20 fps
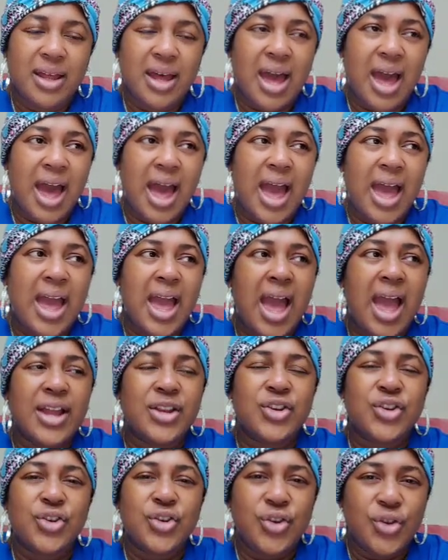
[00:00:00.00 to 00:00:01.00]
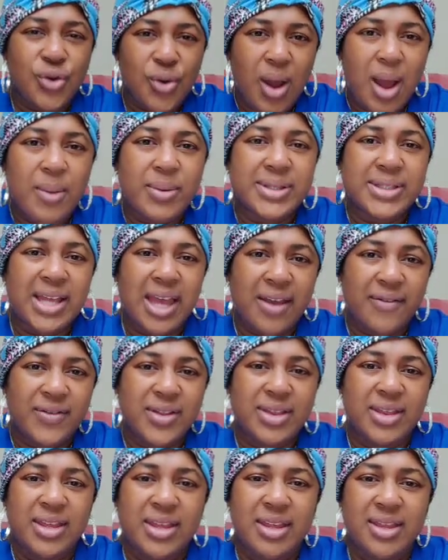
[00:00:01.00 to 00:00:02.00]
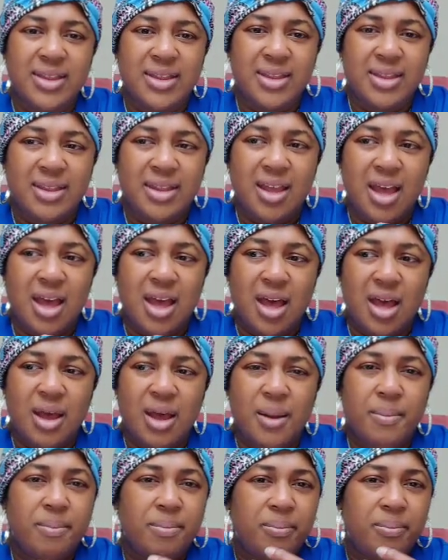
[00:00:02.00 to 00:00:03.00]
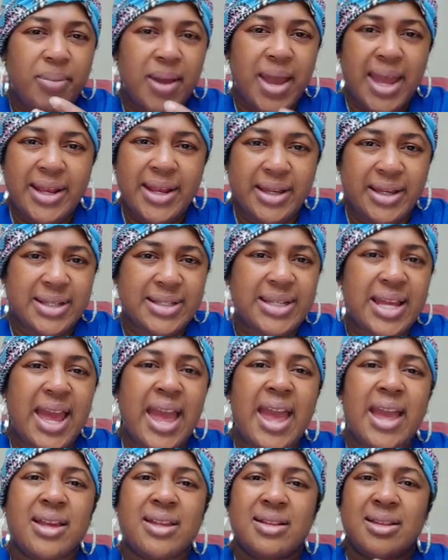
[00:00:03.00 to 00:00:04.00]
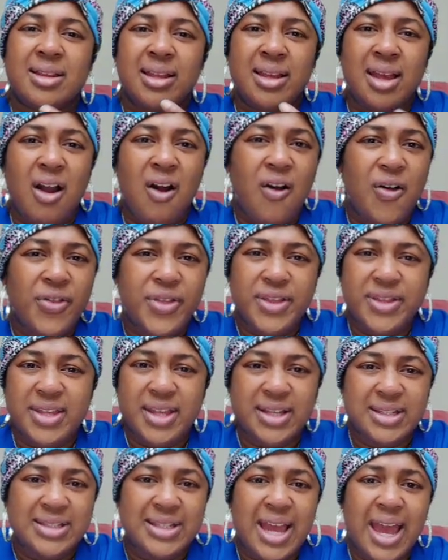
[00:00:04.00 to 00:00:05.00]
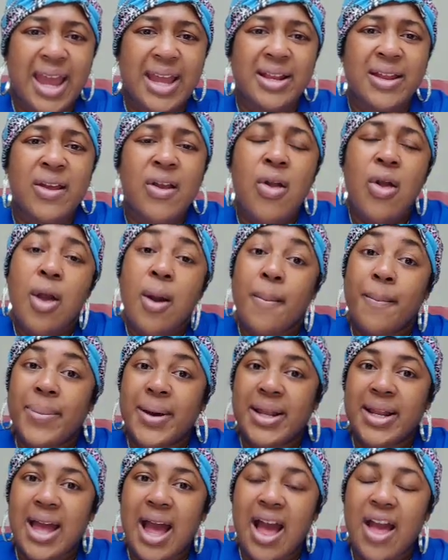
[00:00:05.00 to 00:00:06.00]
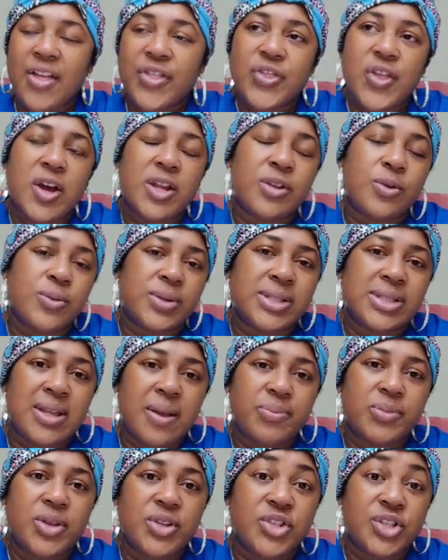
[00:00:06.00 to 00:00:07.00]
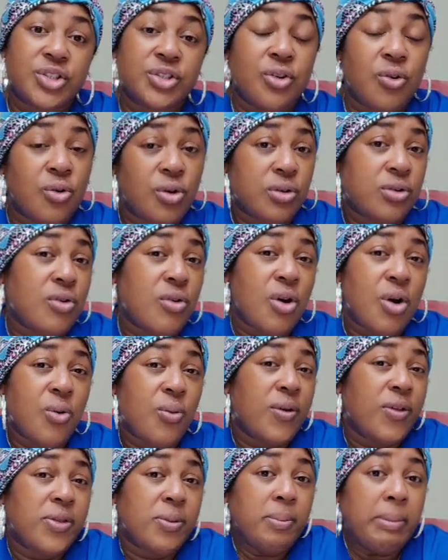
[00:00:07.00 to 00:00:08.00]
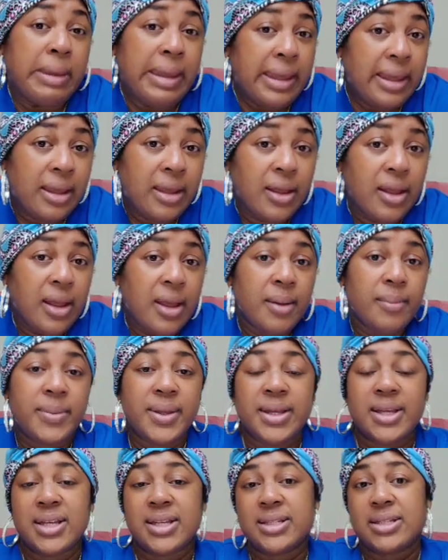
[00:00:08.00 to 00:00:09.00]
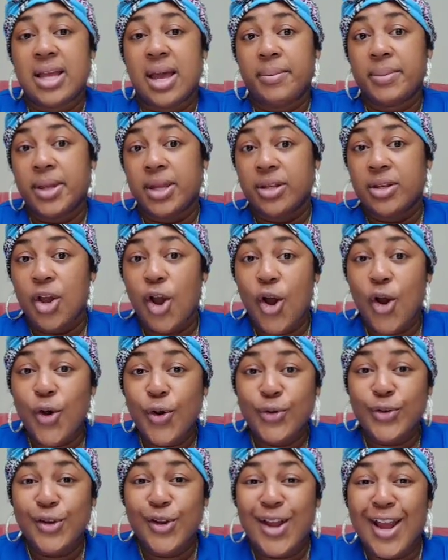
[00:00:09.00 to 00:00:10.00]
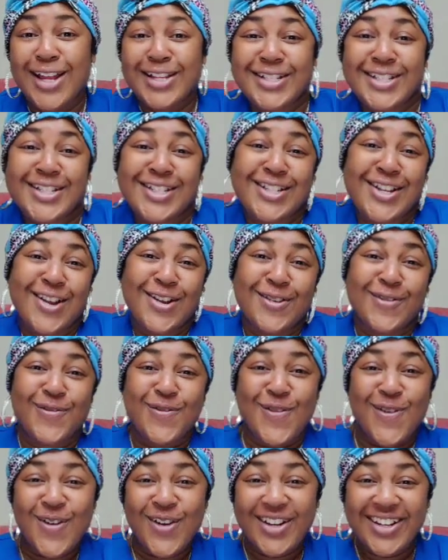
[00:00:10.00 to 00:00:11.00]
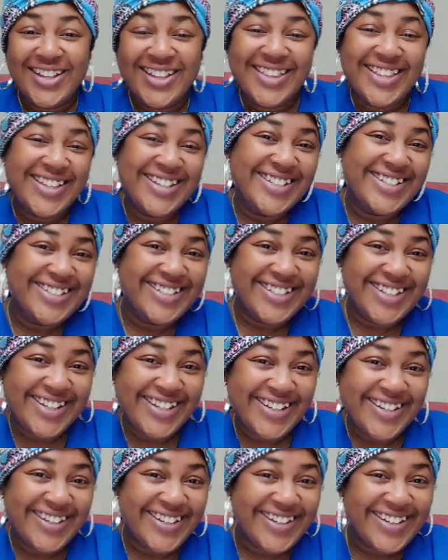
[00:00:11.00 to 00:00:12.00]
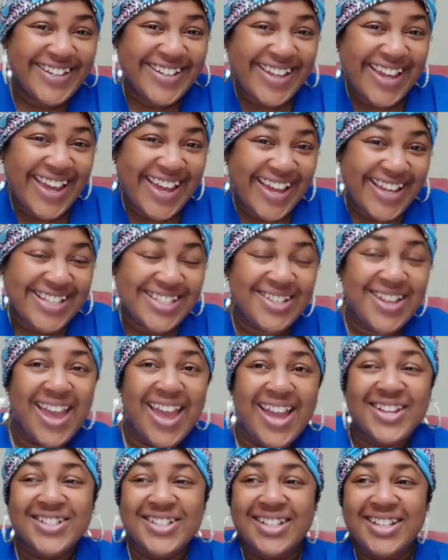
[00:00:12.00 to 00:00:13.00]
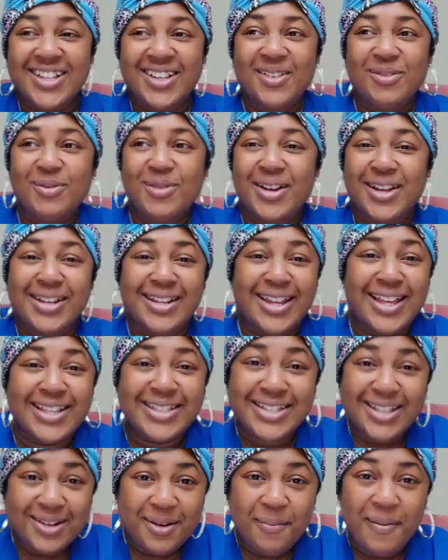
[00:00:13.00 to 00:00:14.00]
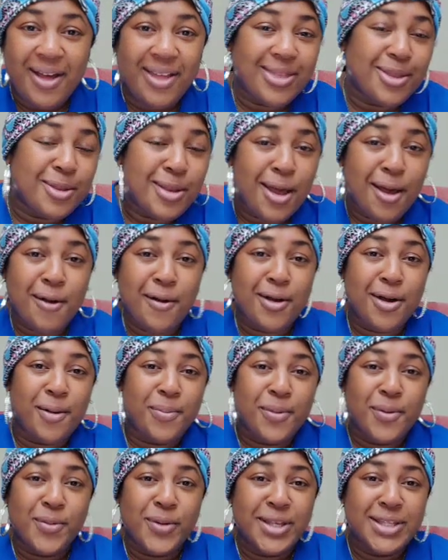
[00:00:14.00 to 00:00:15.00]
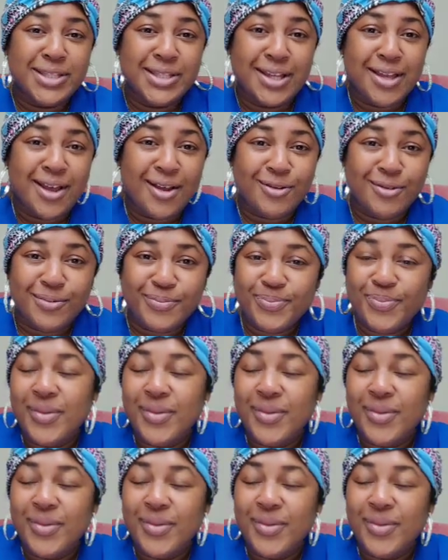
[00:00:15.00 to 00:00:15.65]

I knew I was having this panic attack and all this anxiety, but I thought it was something just going on with me because I'm getting older. I just turned 40 this year. Yes, actually, less than a month ago, a couple weeks ago.